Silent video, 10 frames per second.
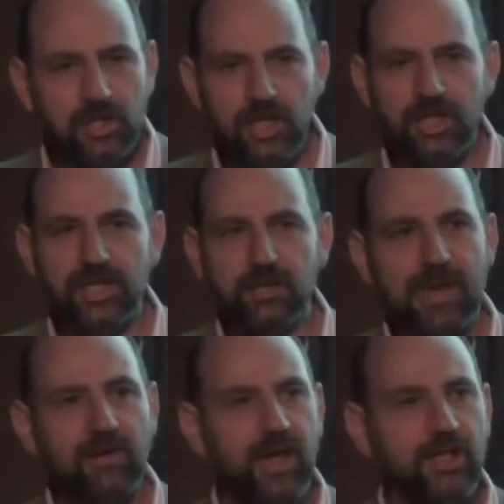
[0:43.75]
learning
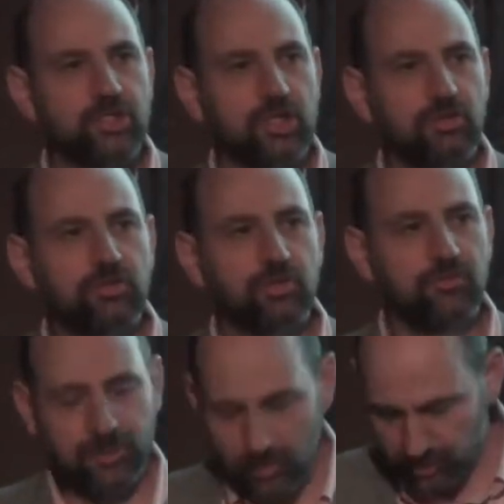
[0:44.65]
about Agile called the
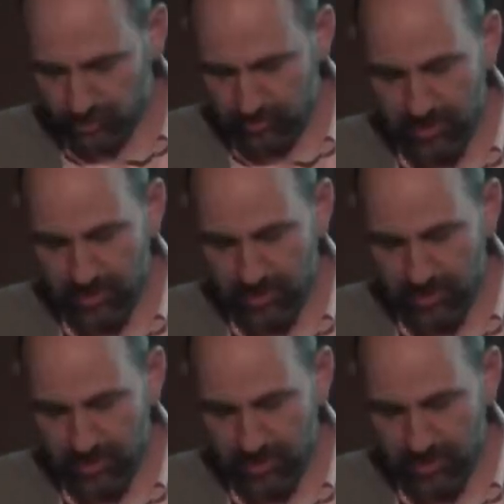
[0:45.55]
Fluency